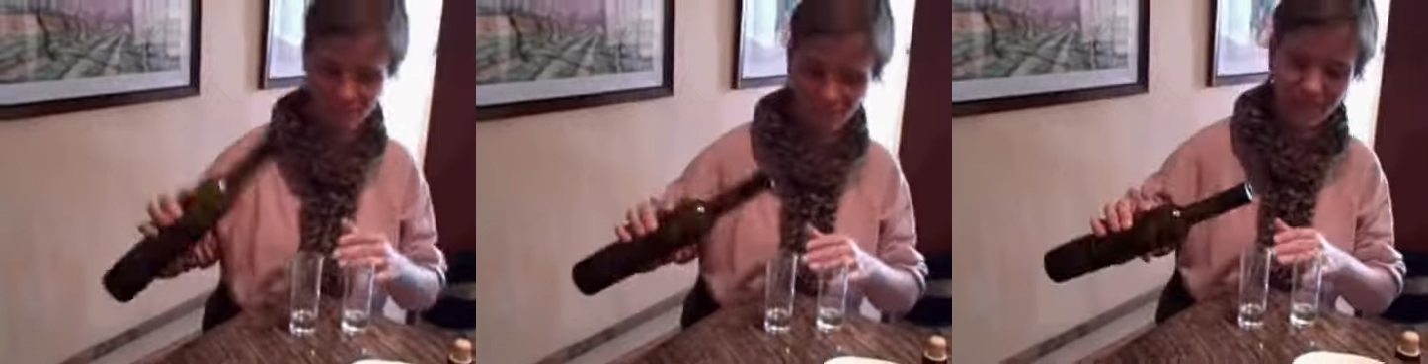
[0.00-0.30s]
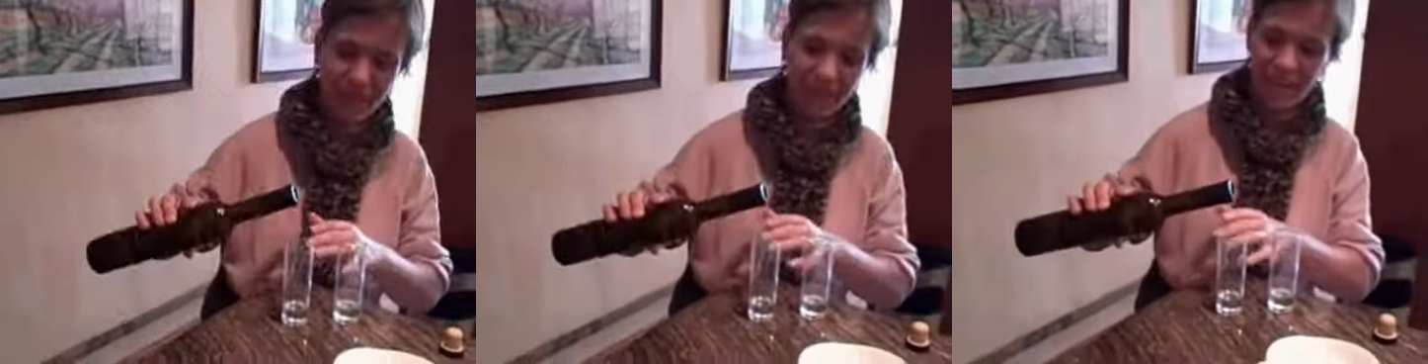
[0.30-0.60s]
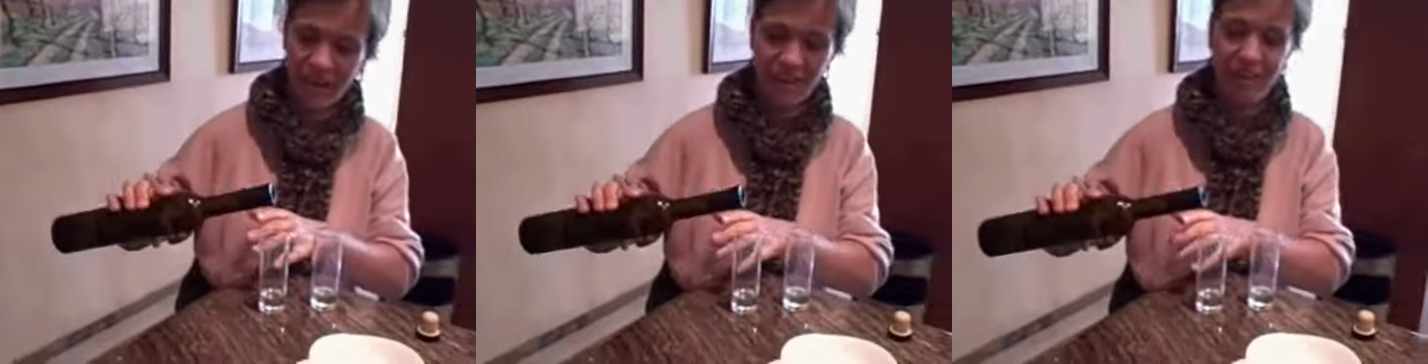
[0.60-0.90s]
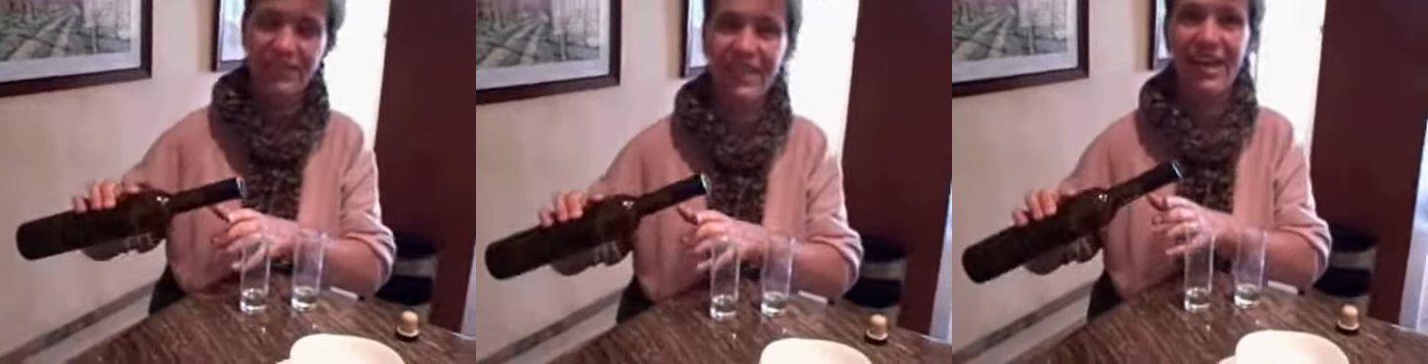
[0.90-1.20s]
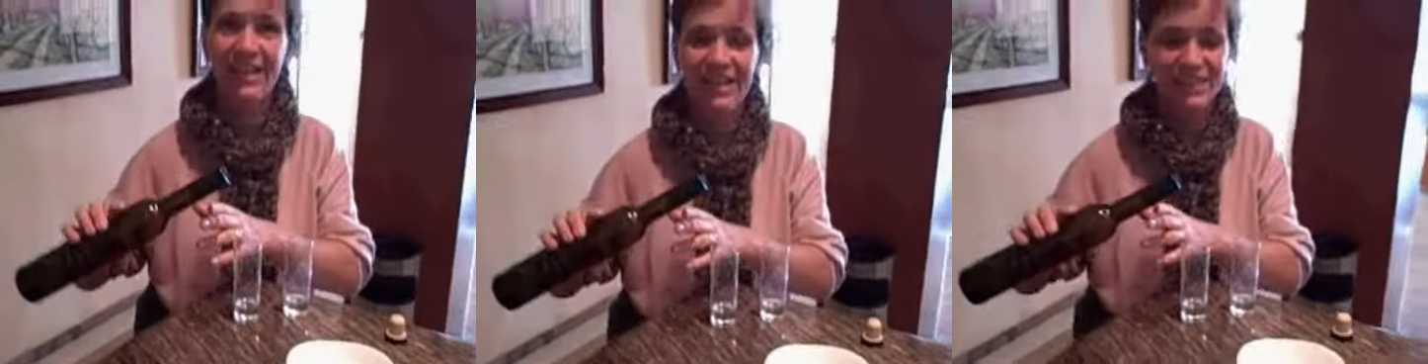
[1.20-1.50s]
best grappa. Yeah, comes
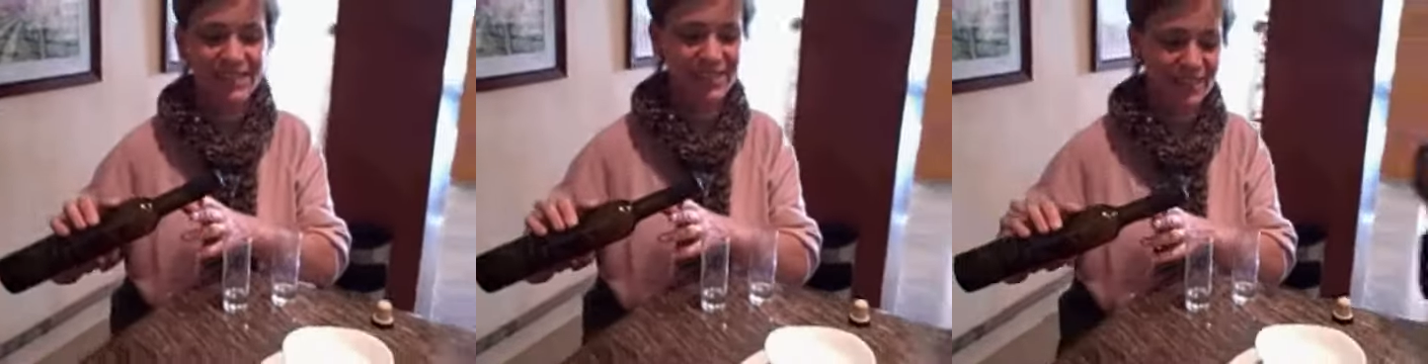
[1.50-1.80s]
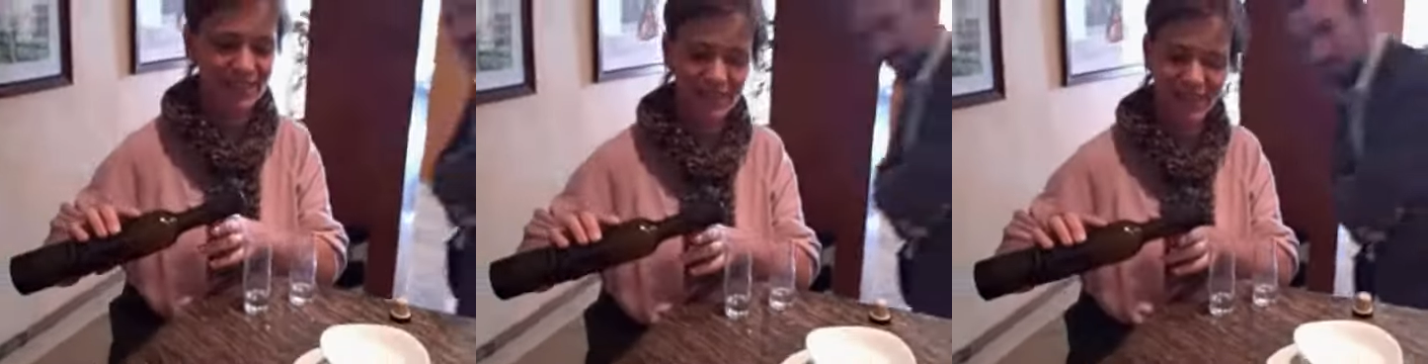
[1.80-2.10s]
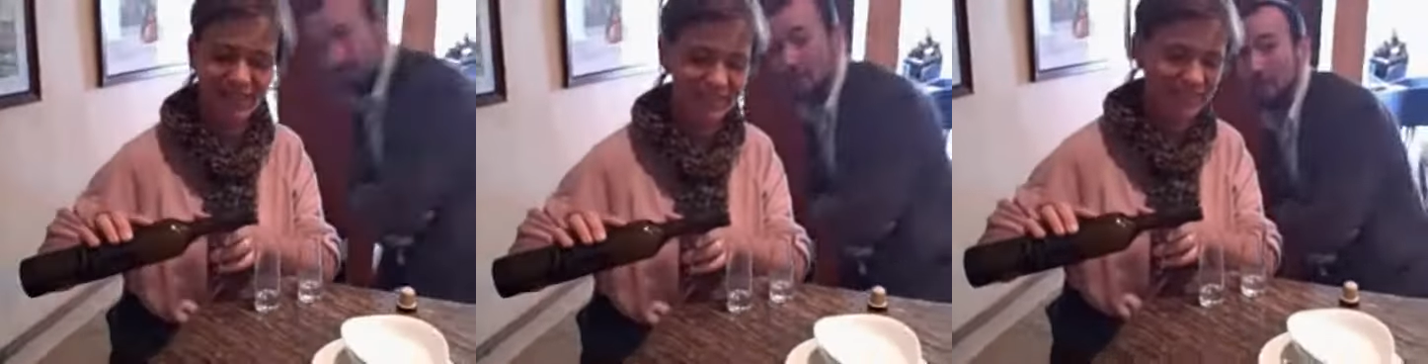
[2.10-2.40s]
Italian, from Namibia. The,